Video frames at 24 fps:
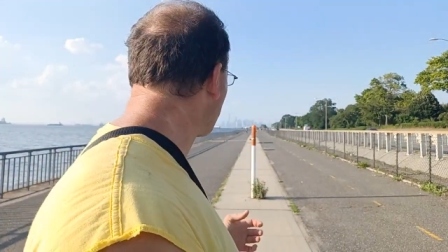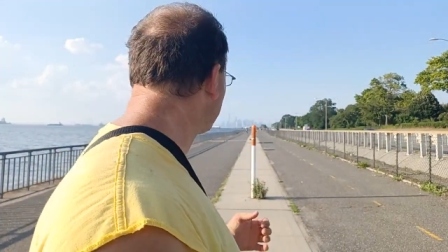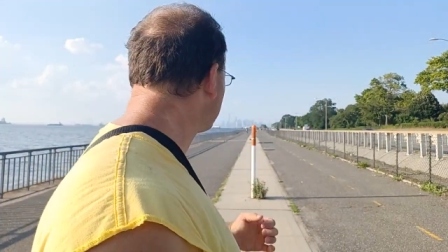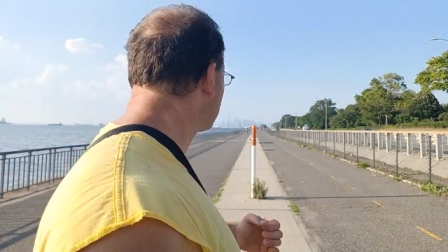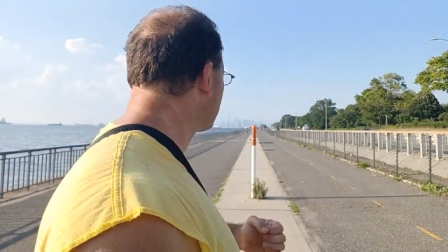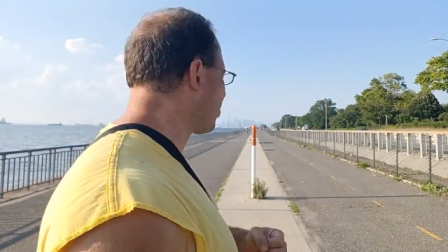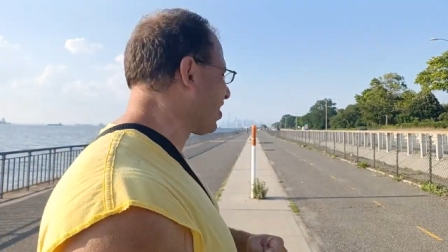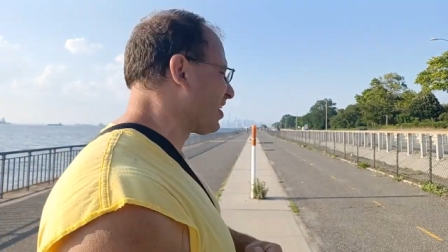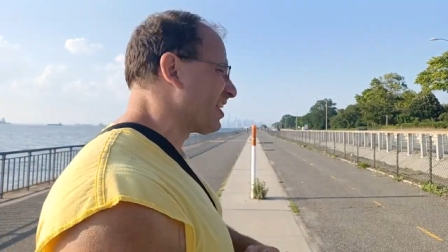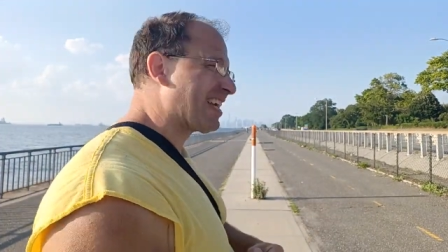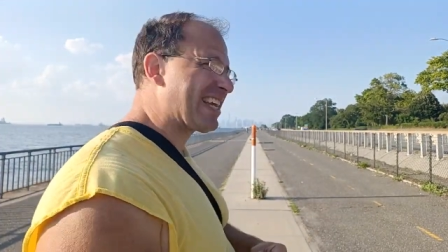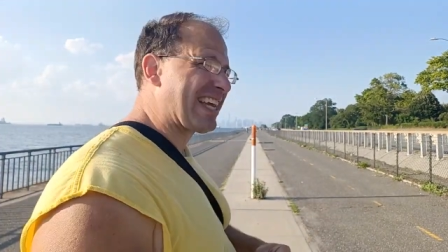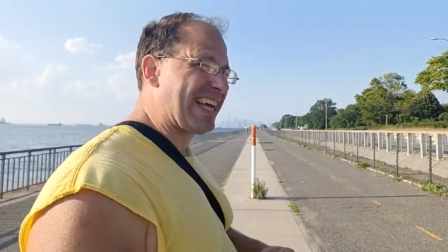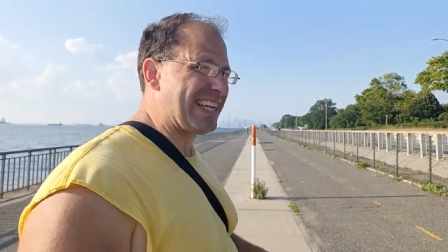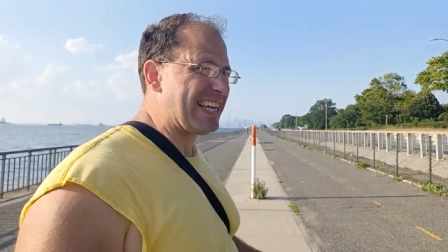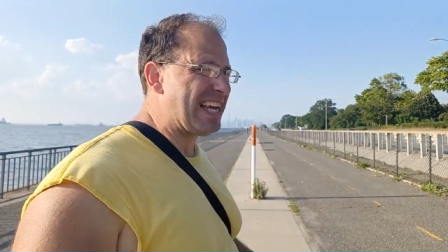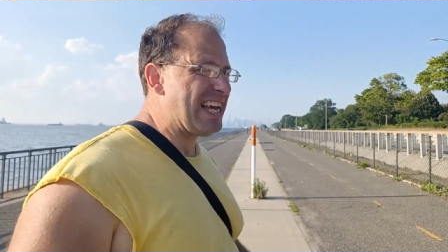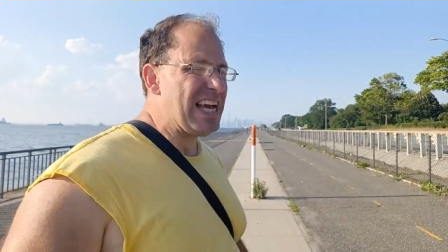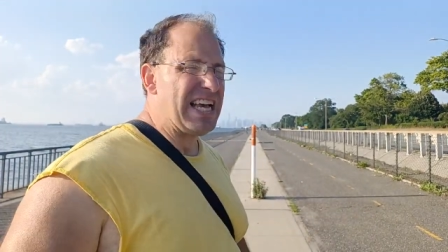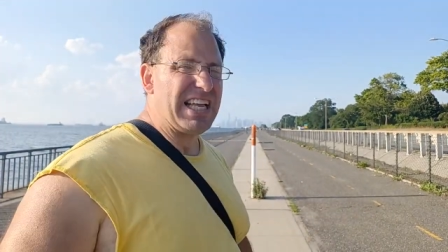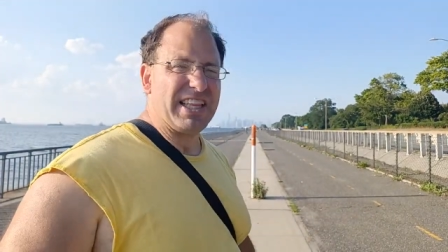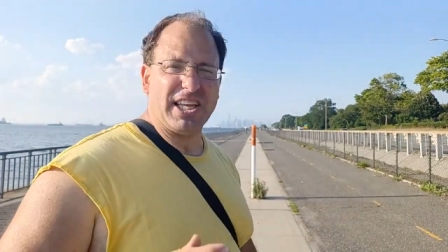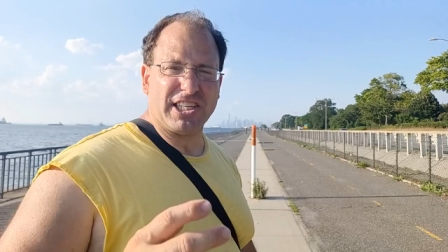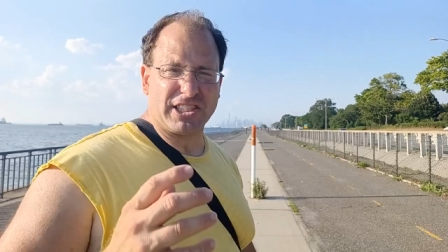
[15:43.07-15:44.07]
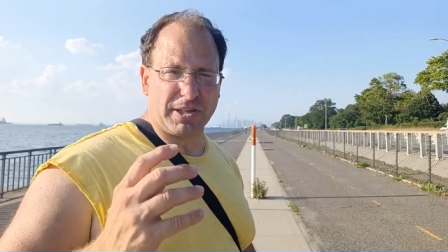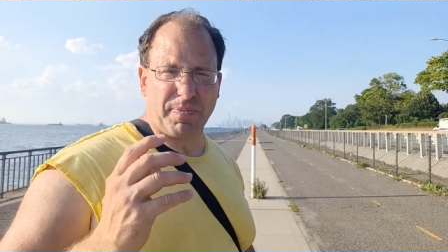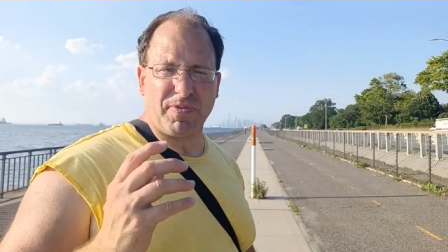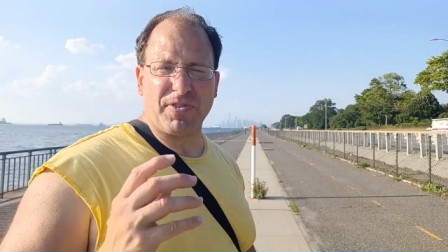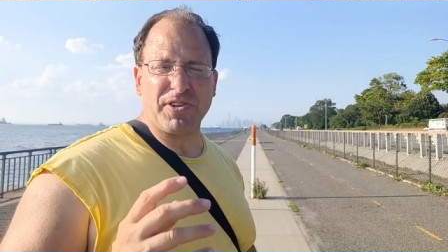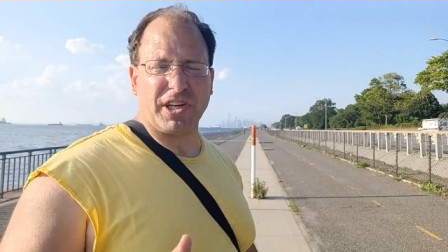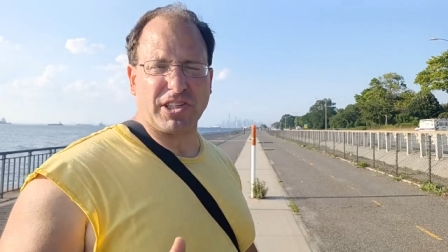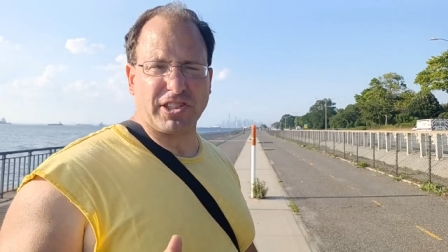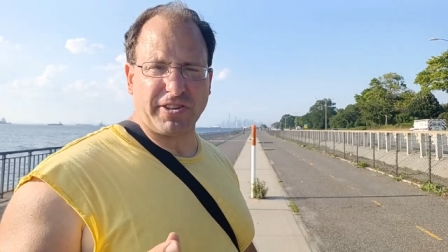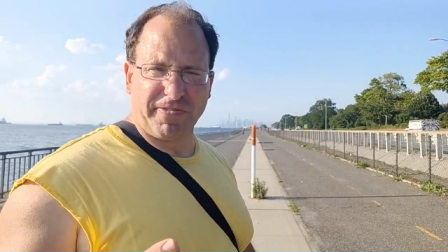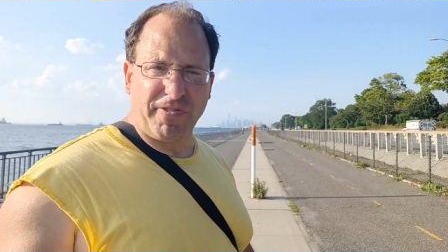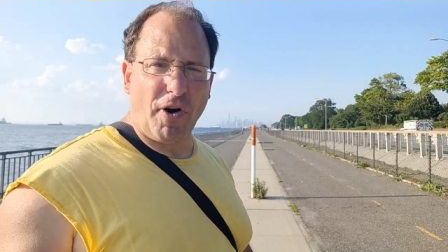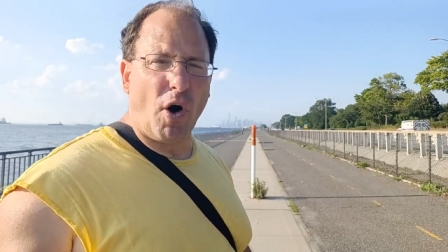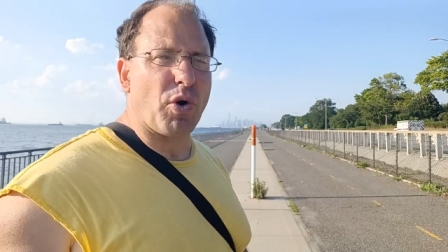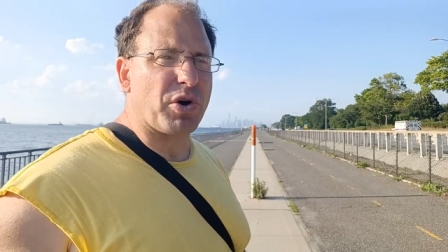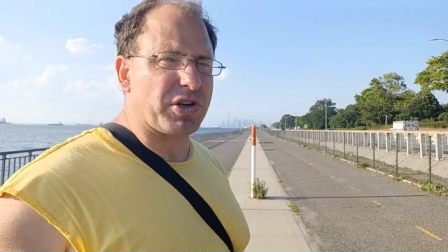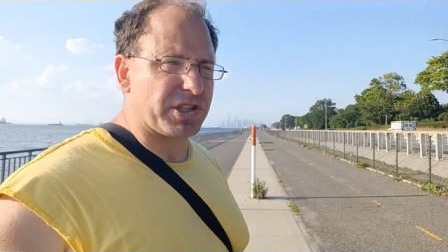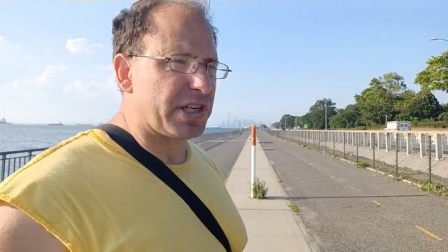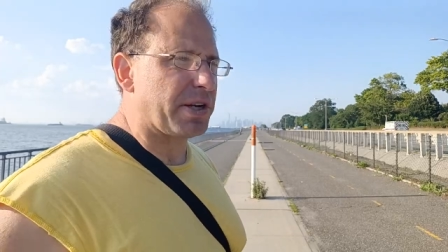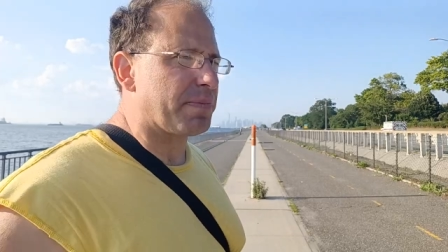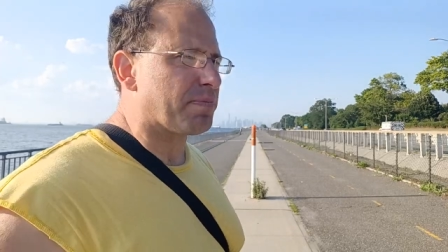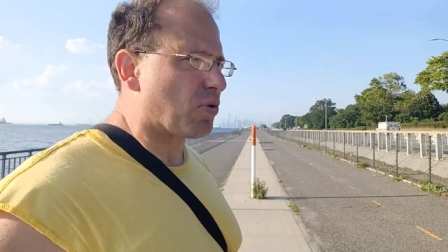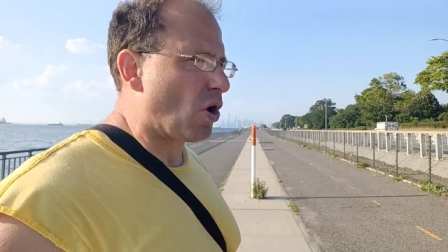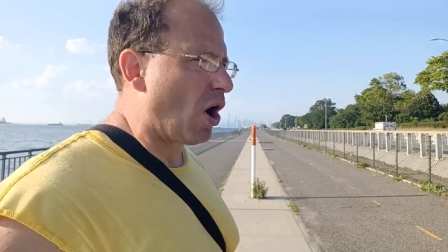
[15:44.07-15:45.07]
And again, there's a
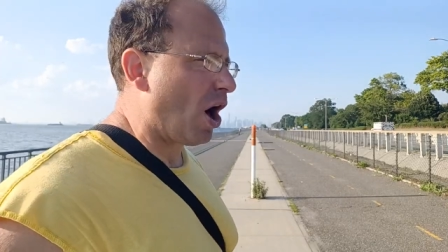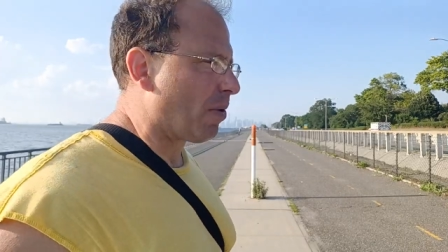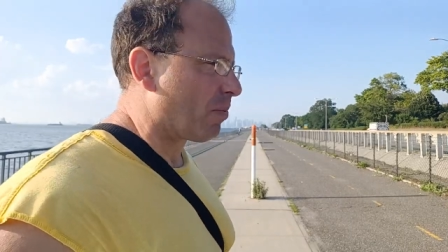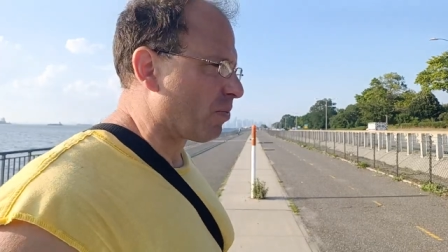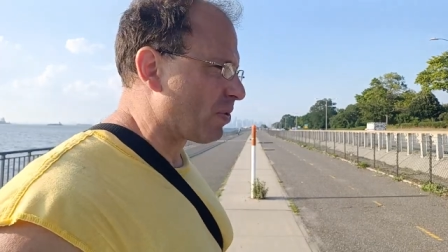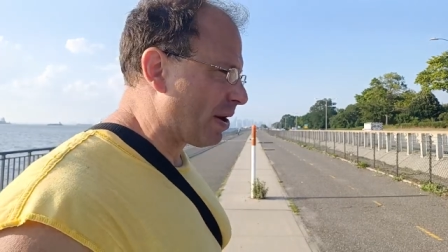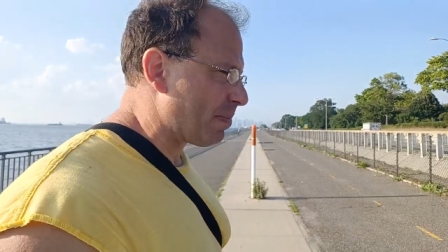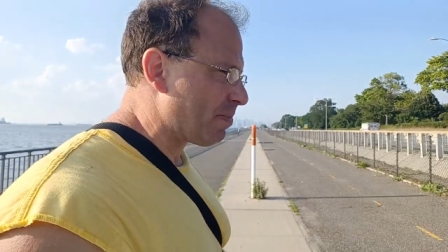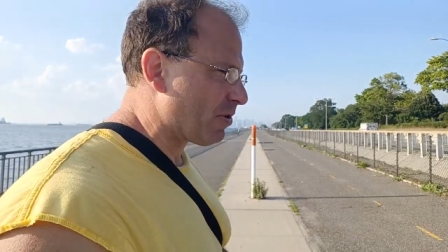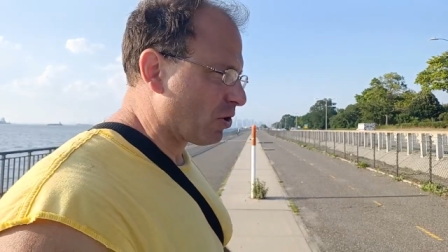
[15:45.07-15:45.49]
focusing problem, right?